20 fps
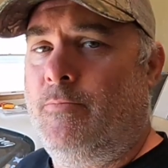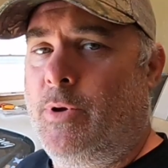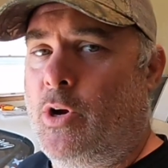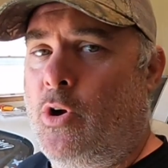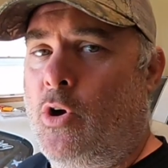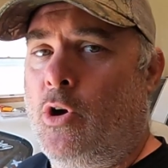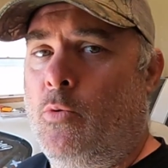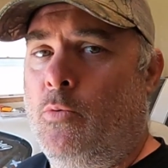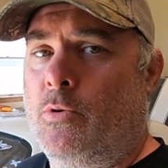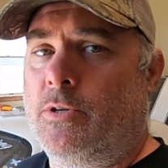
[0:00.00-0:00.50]
my
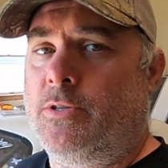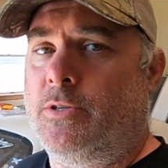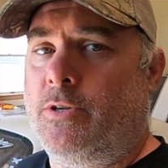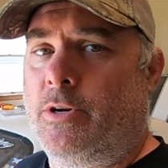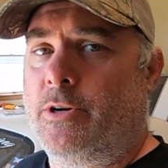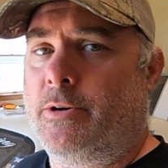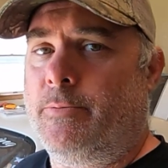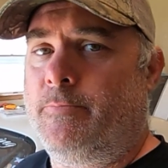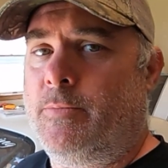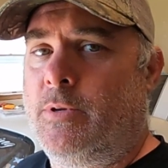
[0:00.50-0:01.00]
car wouldn't
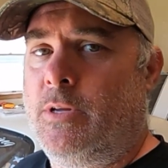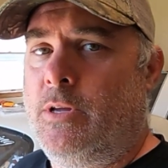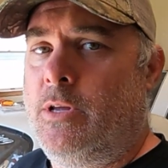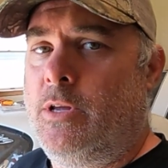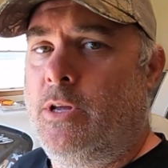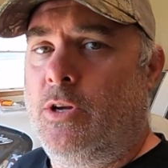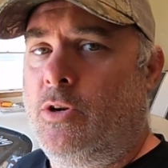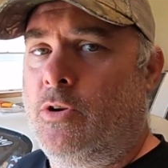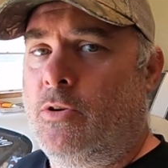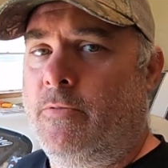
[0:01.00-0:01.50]
start.
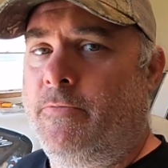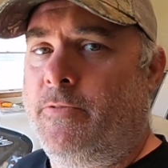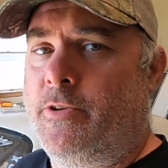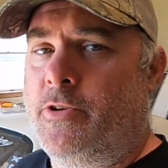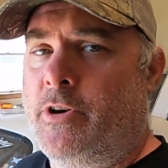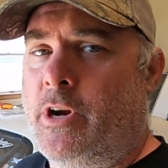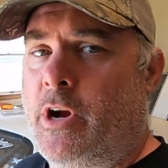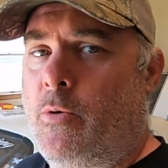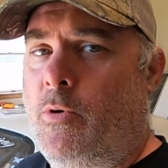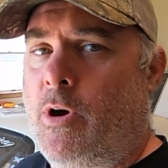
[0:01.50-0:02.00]
Couldn't
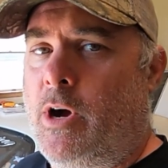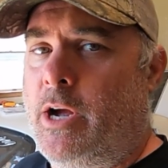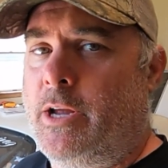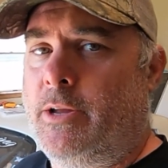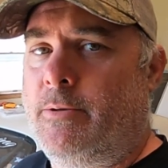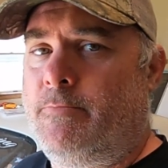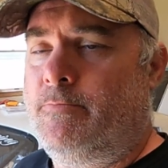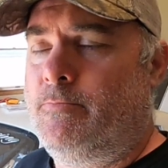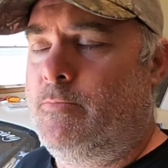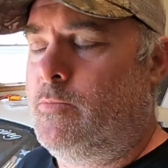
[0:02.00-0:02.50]
figure out
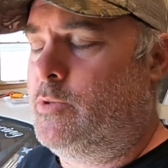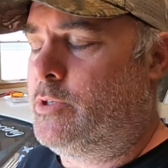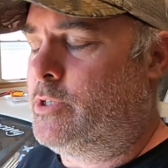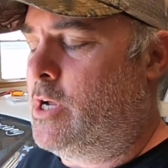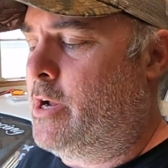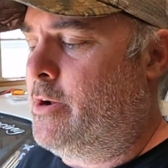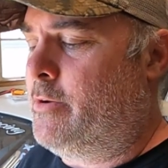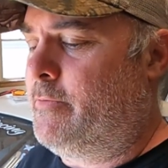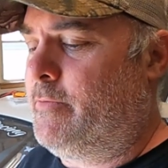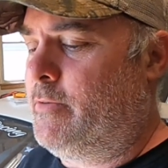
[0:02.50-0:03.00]
why. I
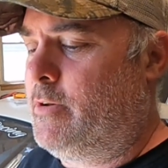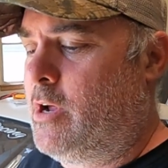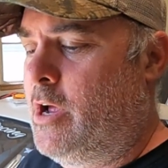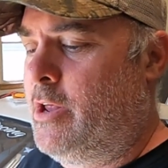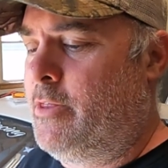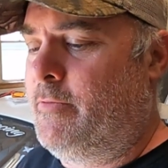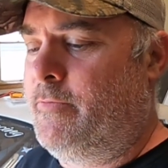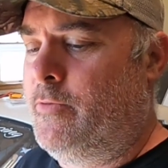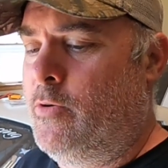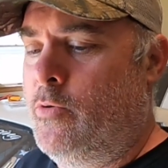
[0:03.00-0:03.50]
was
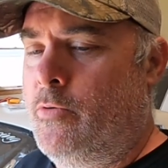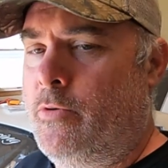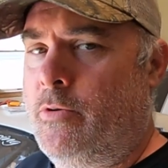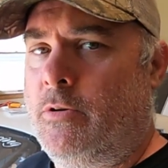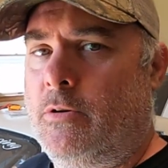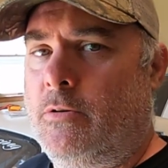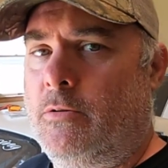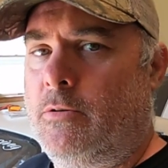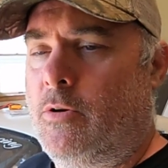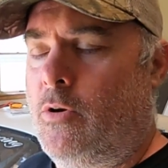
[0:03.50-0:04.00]
on the
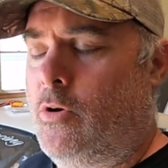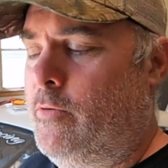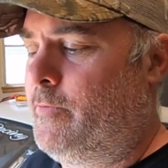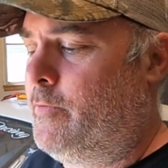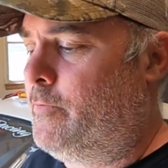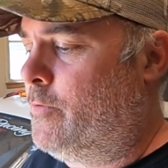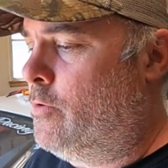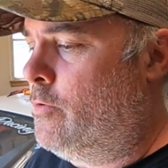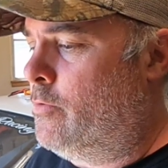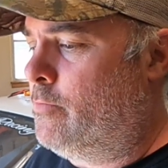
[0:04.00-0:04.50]
phone,
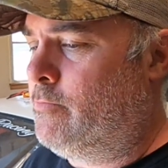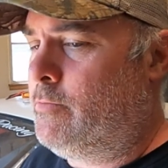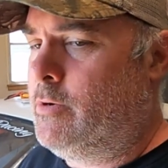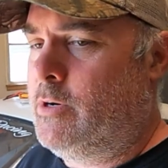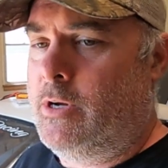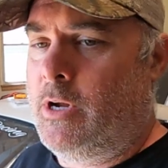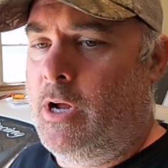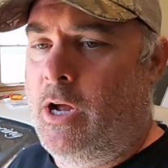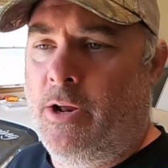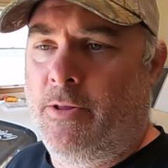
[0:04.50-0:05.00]
off the
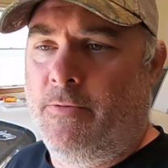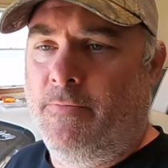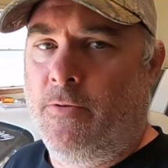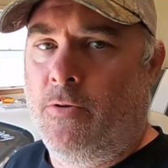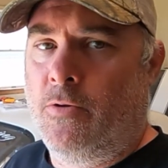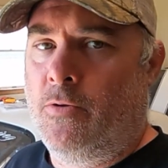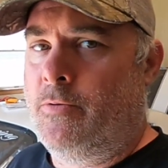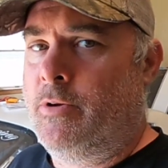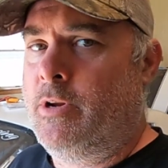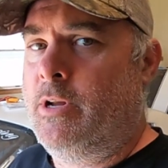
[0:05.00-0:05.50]
phone, on the
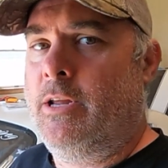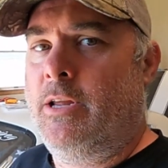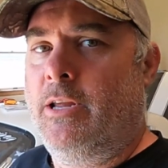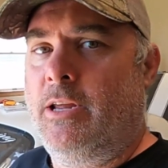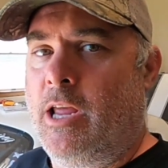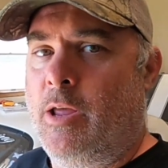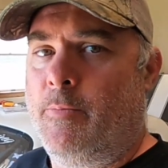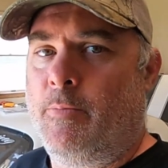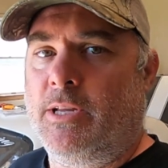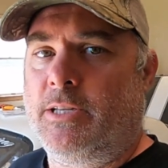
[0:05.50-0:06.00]
phone,
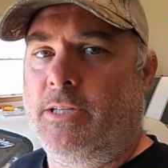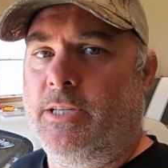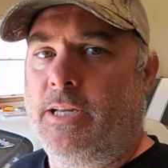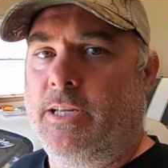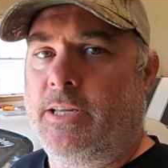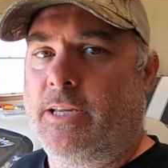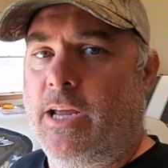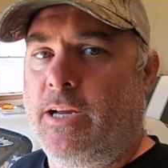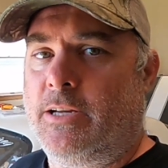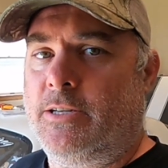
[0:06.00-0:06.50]

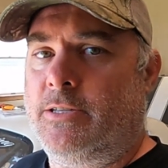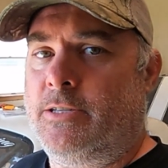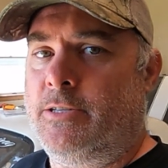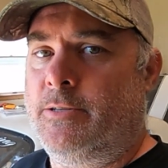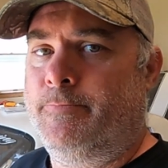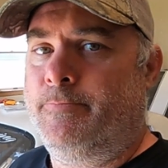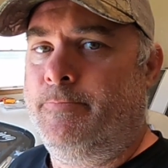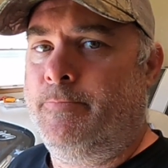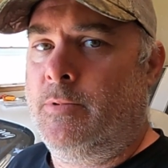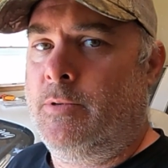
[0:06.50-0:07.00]
MSD
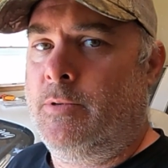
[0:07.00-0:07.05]
techs.